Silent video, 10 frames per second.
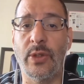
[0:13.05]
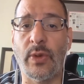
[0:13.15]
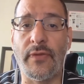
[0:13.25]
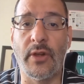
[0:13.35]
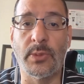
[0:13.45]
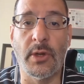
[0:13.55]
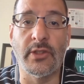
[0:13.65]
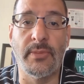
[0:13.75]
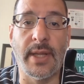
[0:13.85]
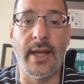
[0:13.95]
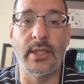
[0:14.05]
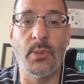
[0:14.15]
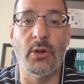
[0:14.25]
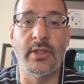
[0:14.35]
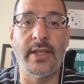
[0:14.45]
It's brought to you by Sports from
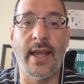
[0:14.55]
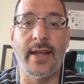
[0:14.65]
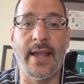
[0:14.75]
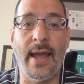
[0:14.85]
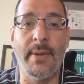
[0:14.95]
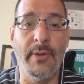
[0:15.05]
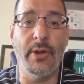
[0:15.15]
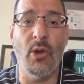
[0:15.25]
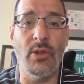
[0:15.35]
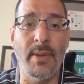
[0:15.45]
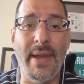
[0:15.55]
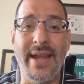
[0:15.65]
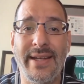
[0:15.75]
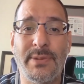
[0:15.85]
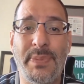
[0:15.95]
DocSports.com. Here we go. The
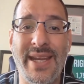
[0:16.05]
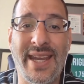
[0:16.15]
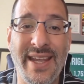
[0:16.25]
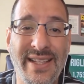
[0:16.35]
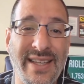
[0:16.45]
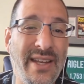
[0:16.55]
madness begins.